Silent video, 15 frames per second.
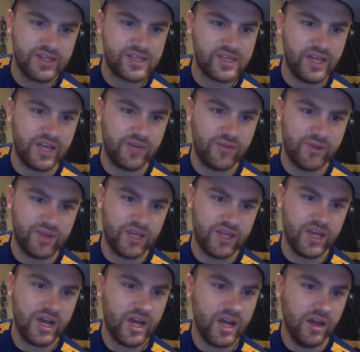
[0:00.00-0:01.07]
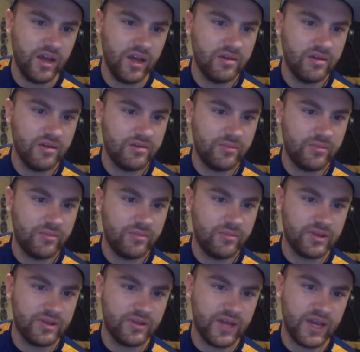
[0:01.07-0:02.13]
like with
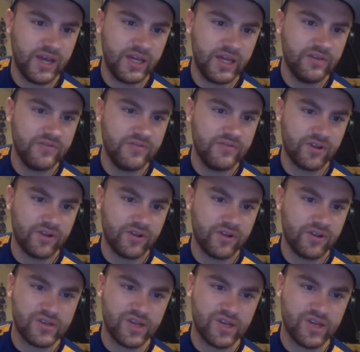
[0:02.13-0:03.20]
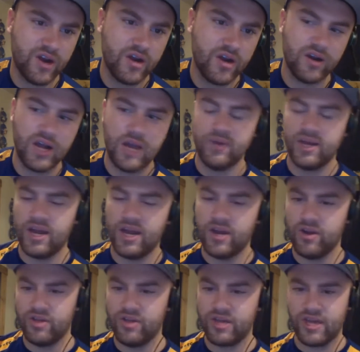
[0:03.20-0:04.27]
the 8 for the RCR? I mean, I know
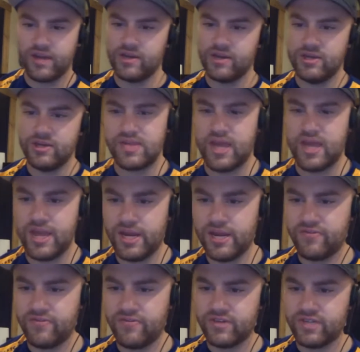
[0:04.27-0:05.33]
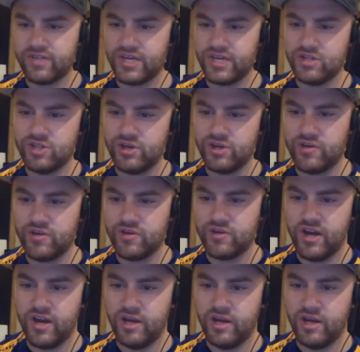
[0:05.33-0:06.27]
they can't use the 8 for the Dale Jr. font